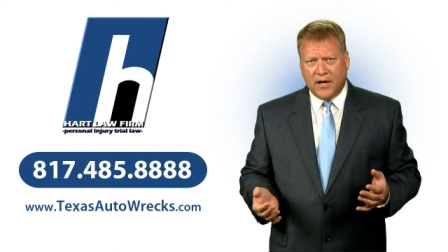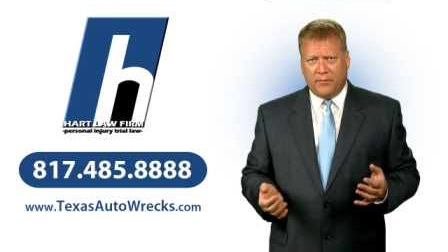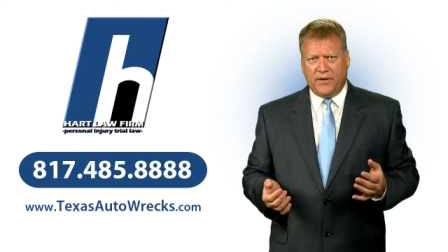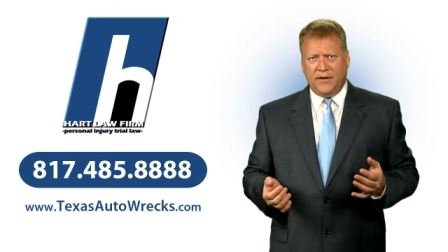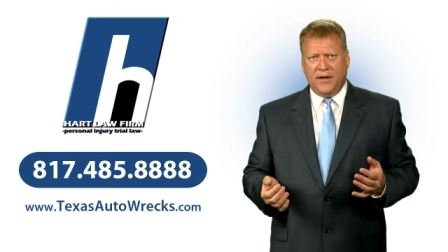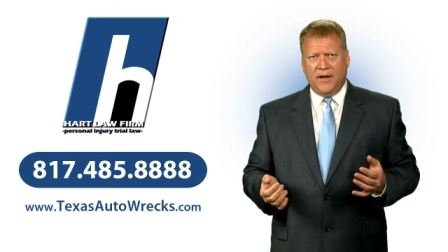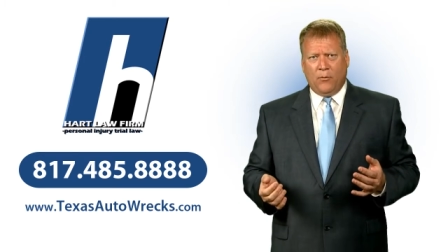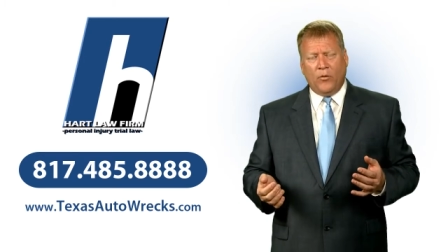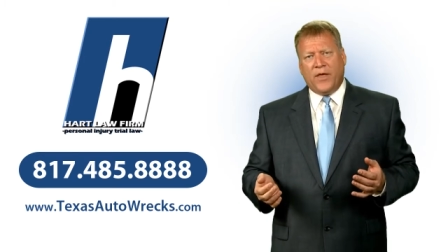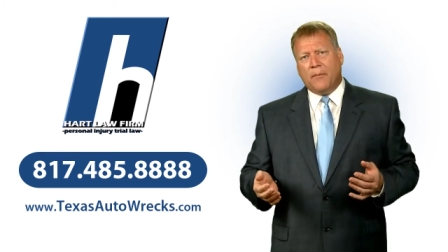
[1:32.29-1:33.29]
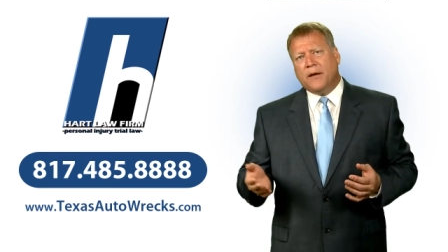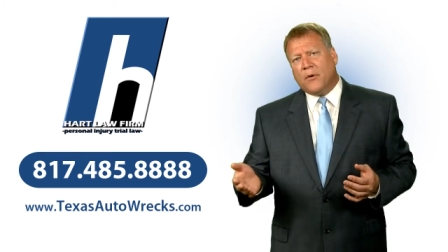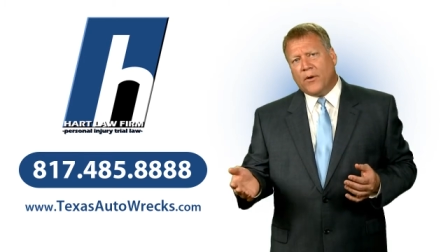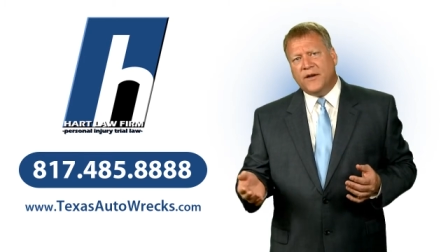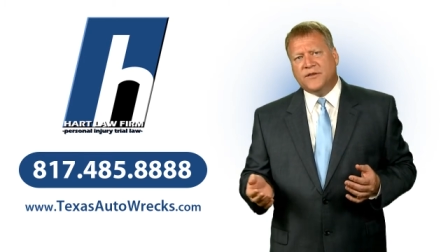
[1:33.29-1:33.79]
company. Won't that make
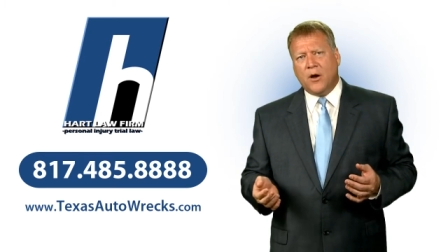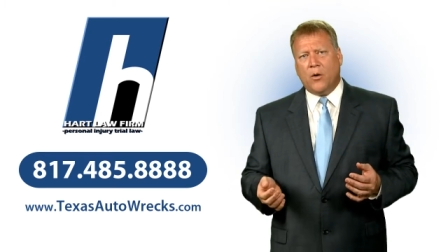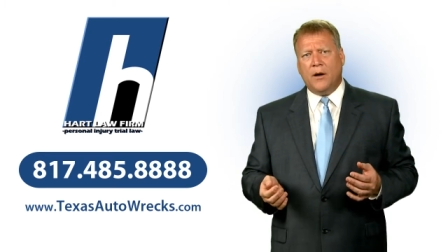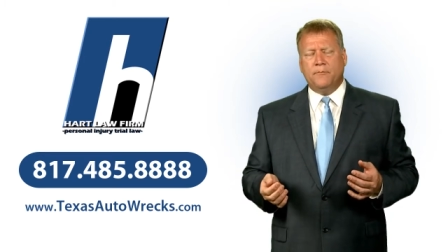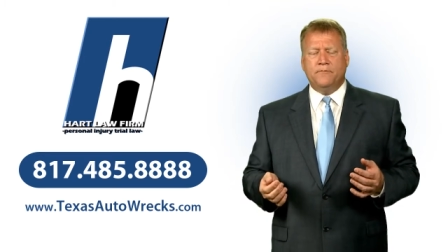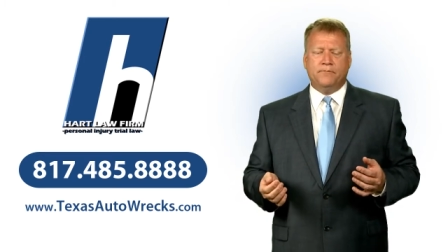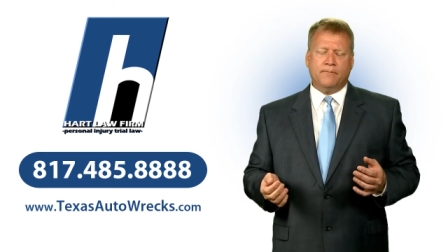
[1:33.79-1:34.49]
my rates go up?